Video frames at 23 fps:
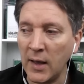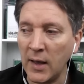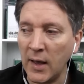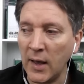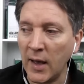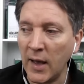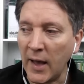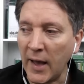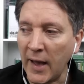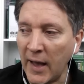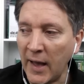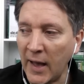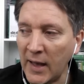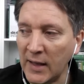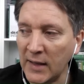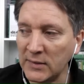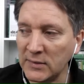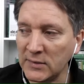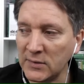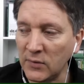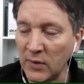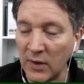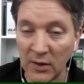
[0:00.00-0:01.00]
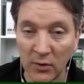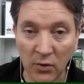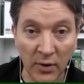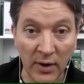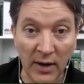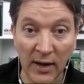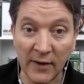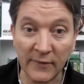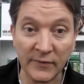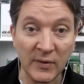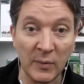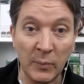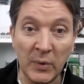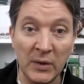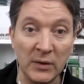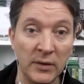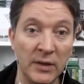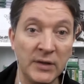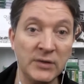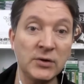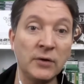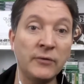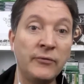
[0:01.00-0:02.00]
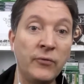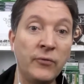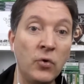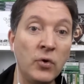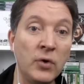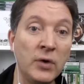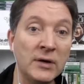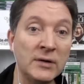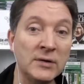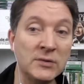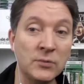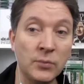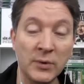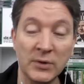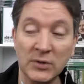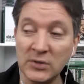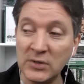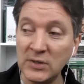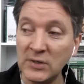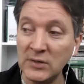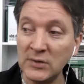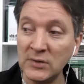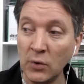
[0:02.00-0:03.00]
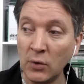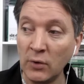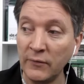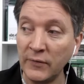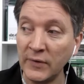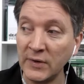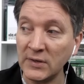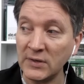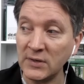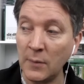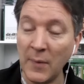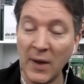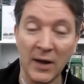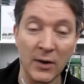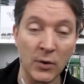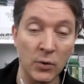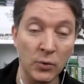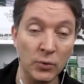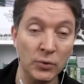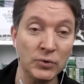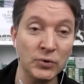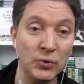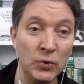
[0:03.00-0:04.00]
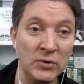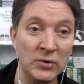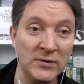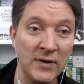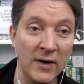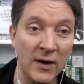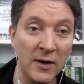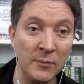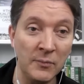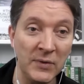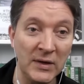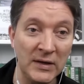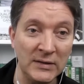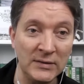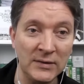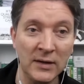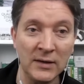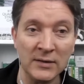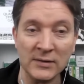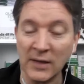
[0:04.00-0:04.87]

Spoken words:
and they're going to have to be laser focused, which is obviously my go-to term these days,